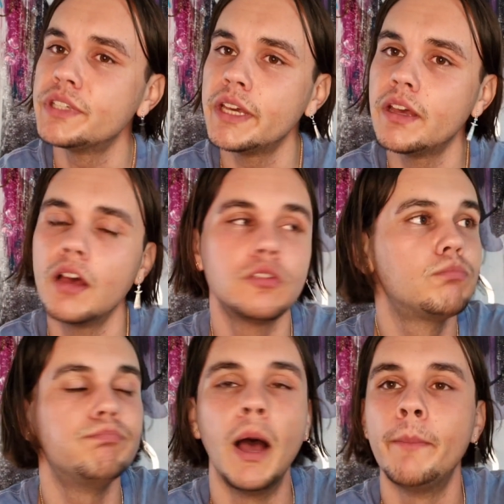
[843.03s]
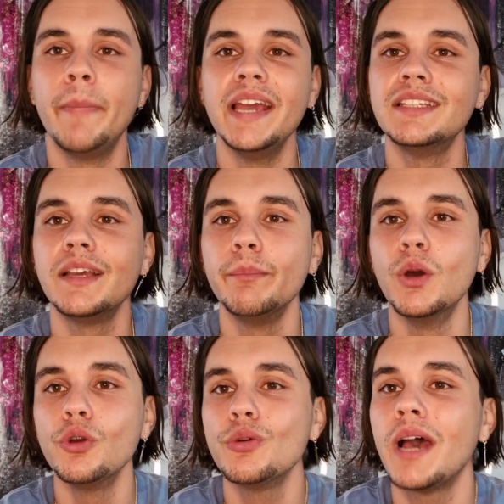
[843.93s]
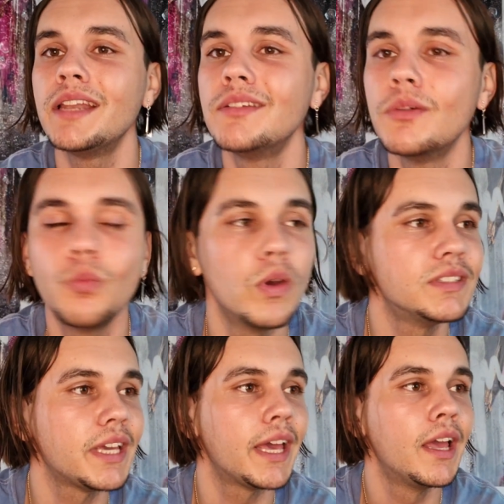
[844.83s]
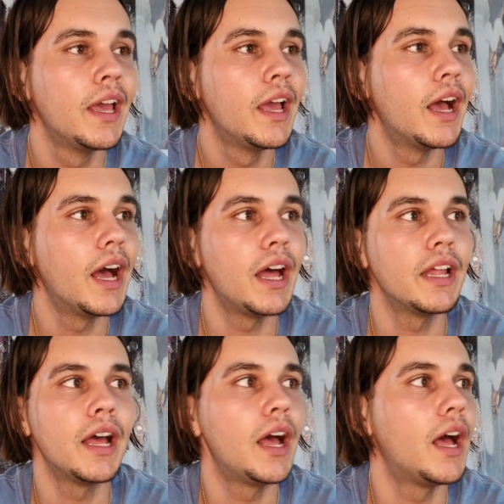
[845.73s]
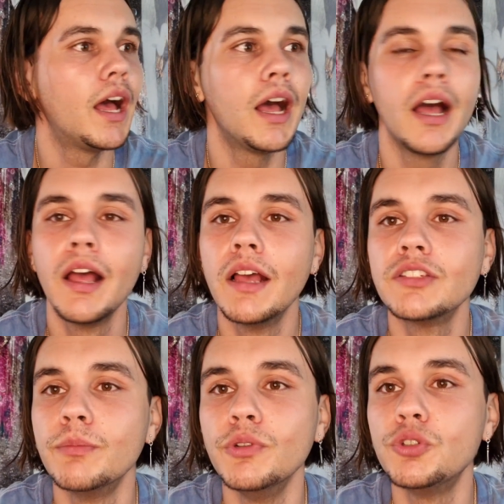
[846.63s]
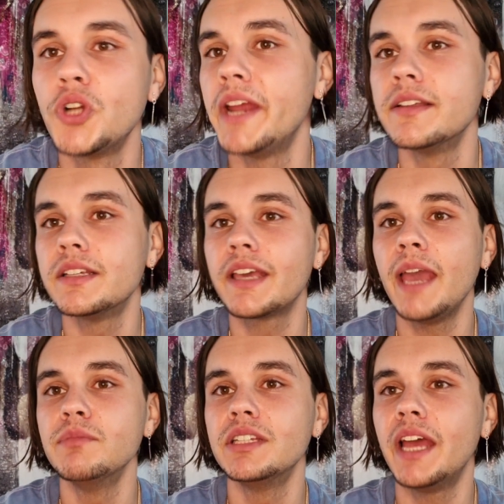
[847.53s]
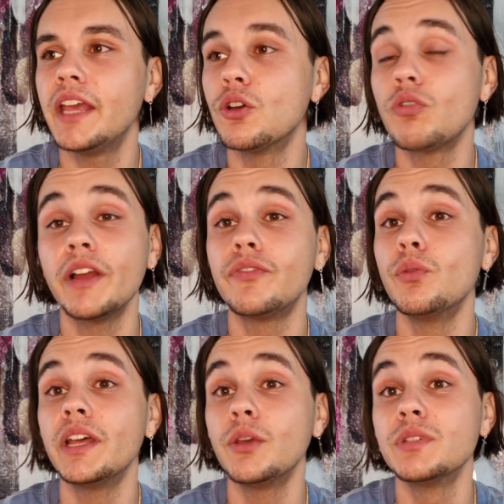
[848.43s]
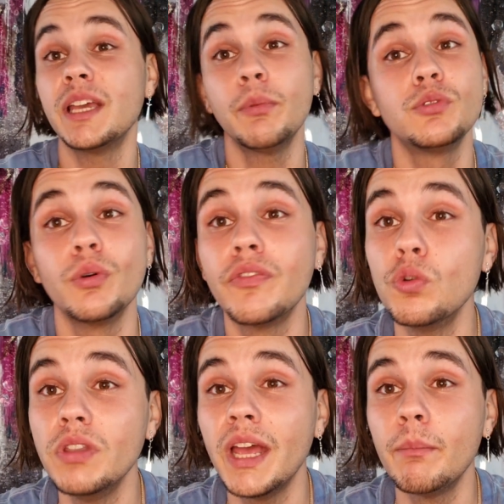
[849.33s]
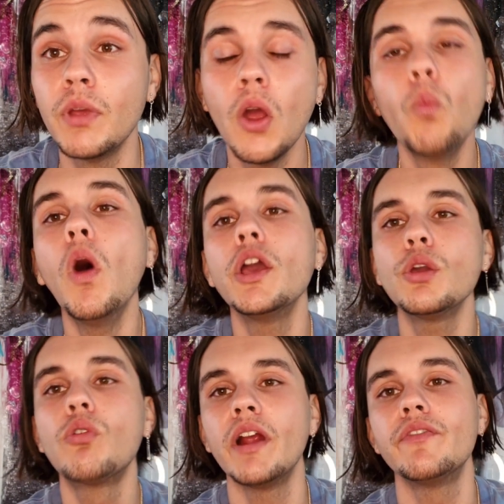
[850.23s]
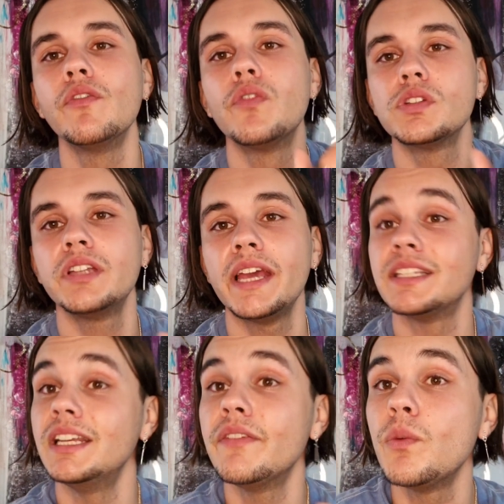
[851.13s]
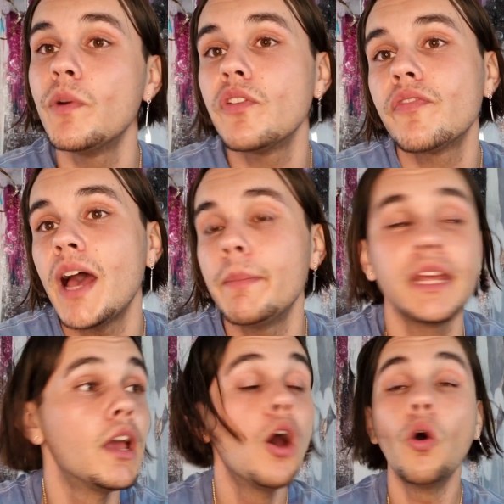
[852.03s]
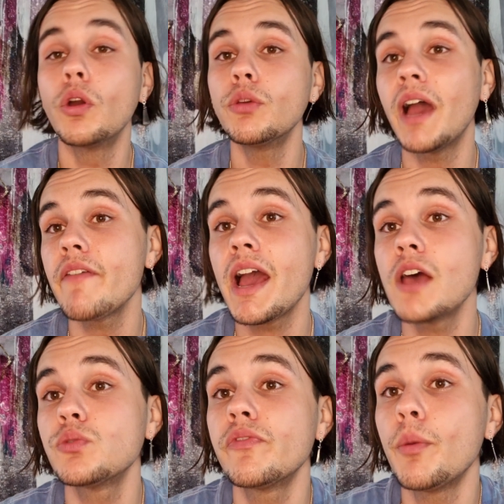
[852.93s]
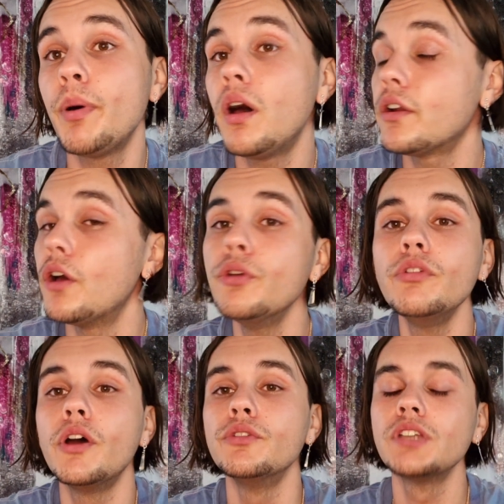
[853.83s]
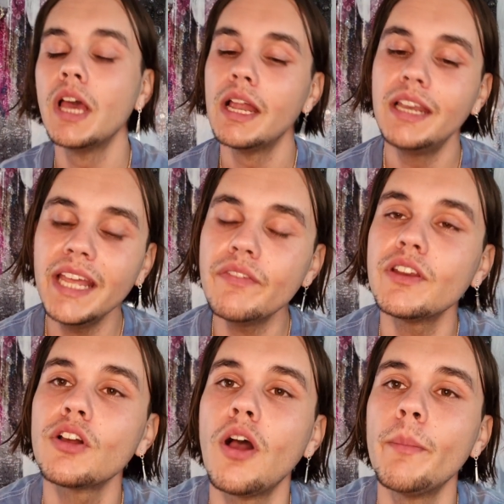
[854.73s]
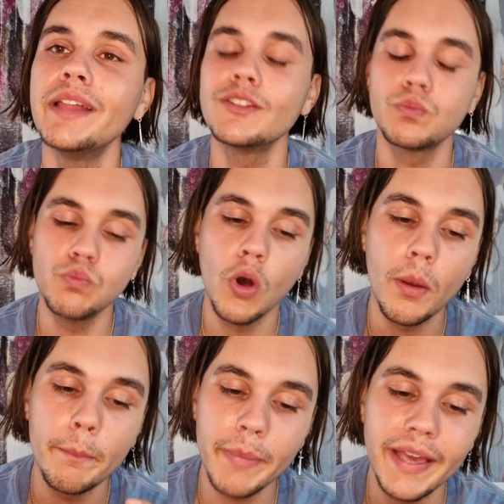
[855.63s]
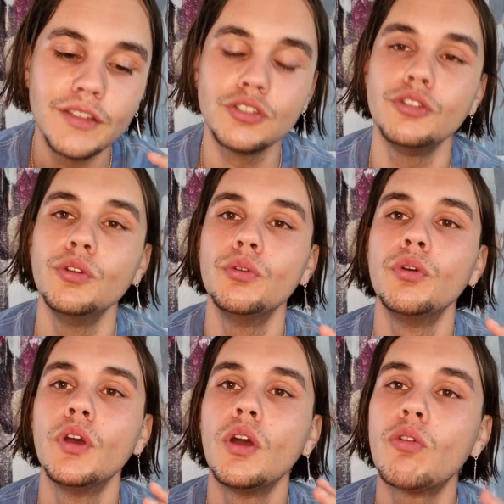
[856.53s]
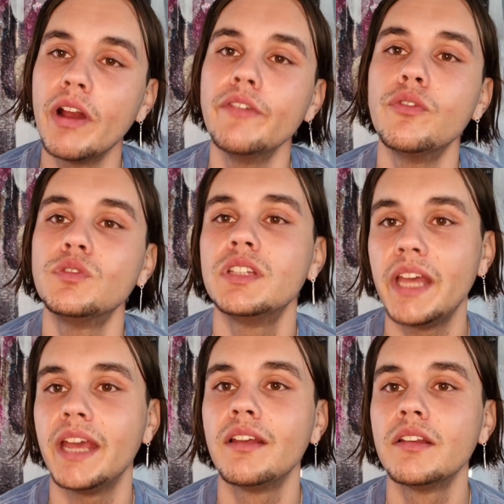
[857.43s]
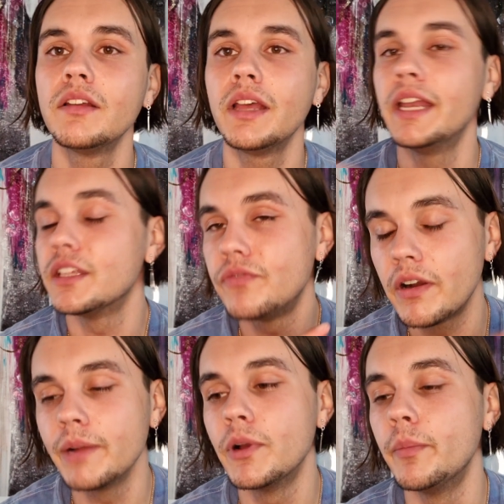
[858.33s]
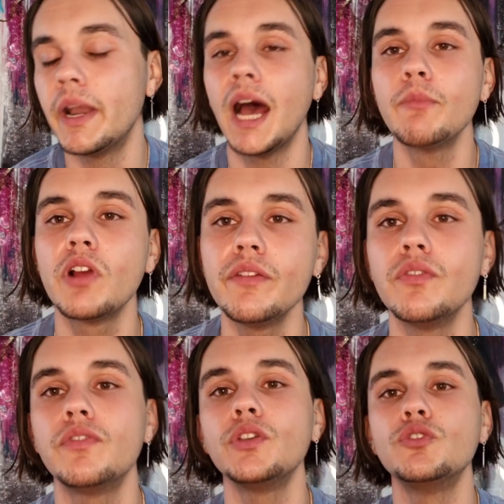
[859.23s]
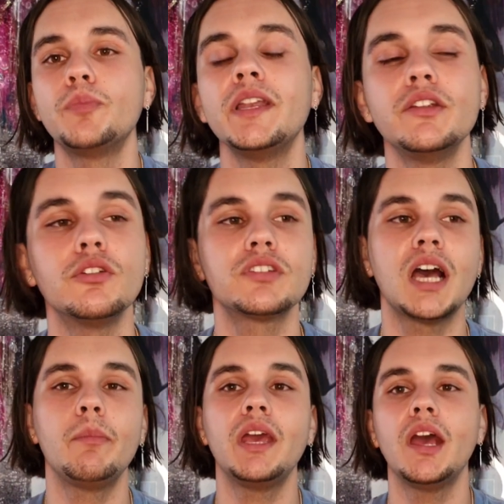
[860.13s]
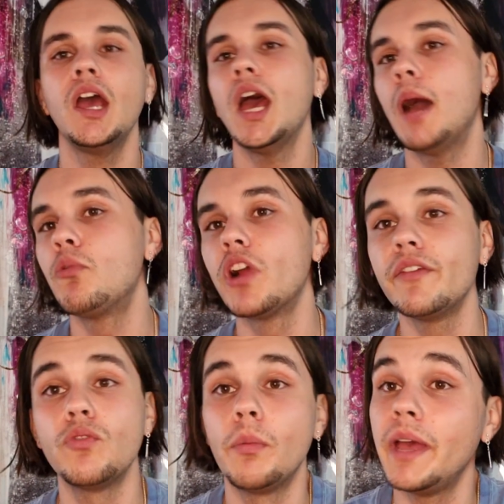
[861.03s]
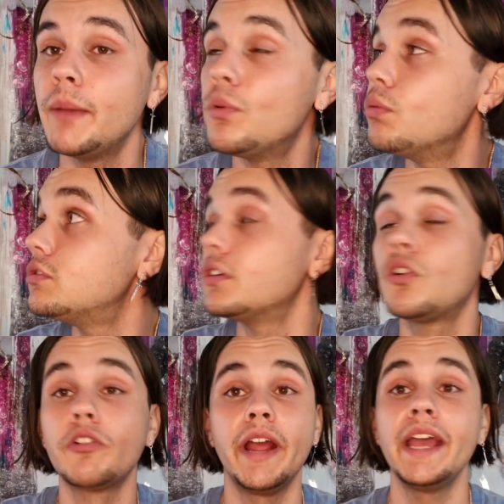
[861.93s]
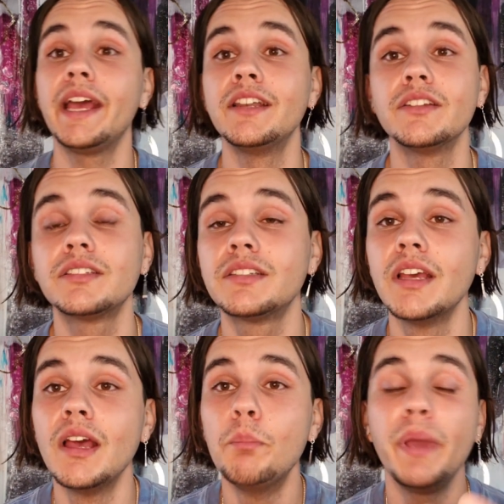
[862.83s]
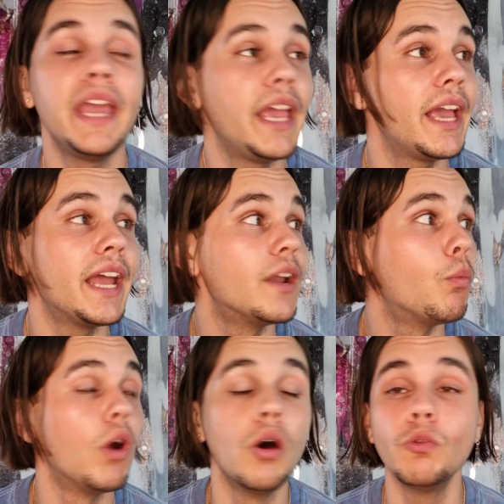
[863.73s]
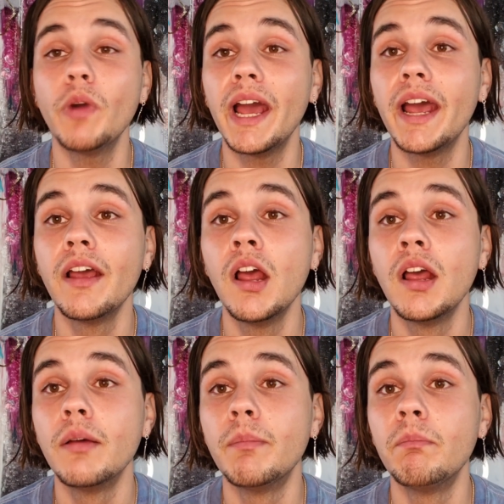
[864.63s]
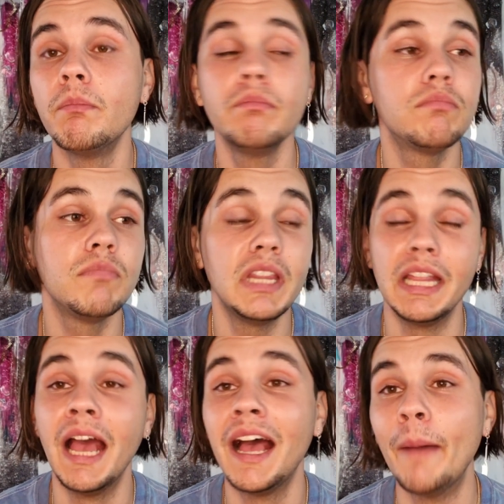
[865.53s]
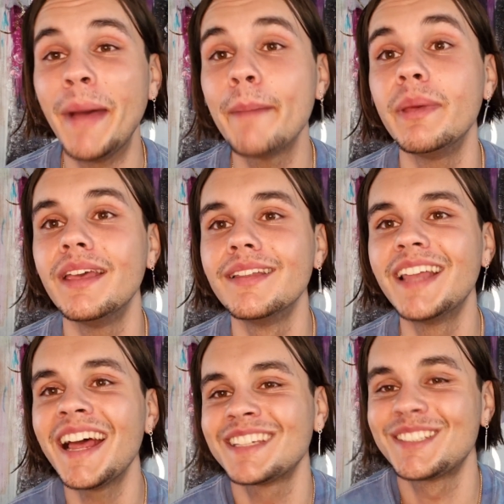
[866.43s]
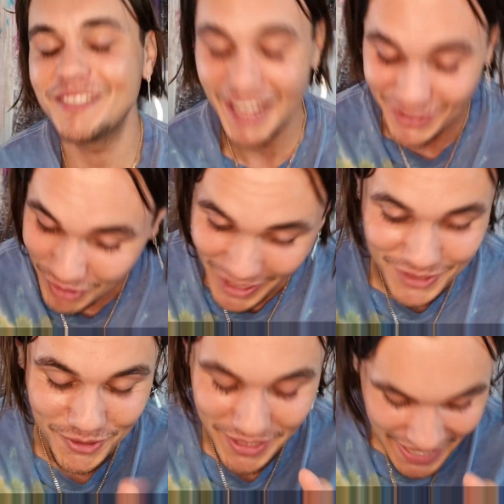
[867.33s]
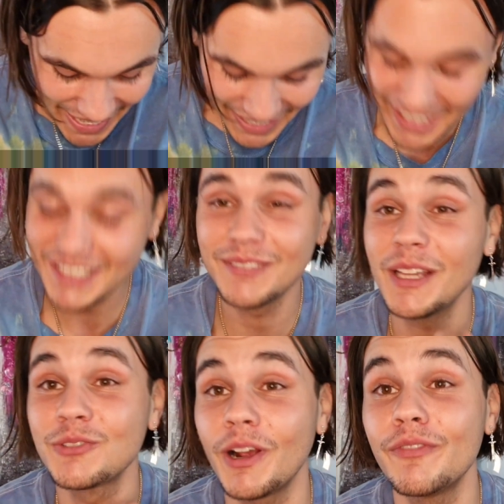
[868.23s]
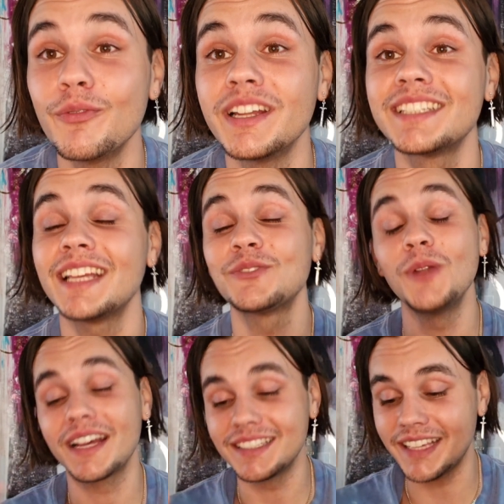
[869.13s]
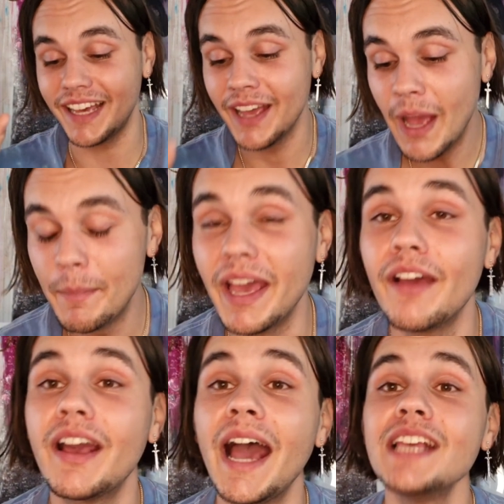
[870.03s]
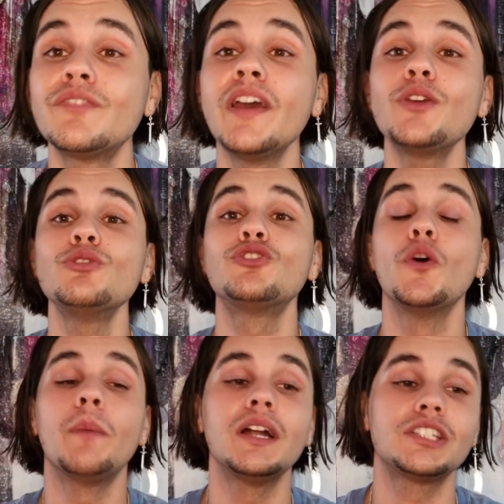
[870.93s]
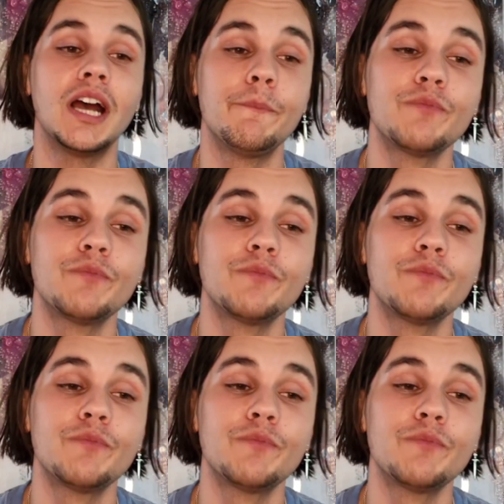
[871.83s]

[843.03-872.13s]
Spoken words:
Was it an amazing meal you had? Was it some new trainers that came today? You're grateful that you was able to afford them. What are you grateful for today? Is it living with your family, or you have a house with your partner? Who knows? Leave in the comments what makes you grateful today in this very moment. I'm grateful for you spending your time here. I'm grateful I'm able to create and just be in a world where I'm happy. That's gratitude. That's gratefulness. That's all I can say. But yeah, guys, thank you so much.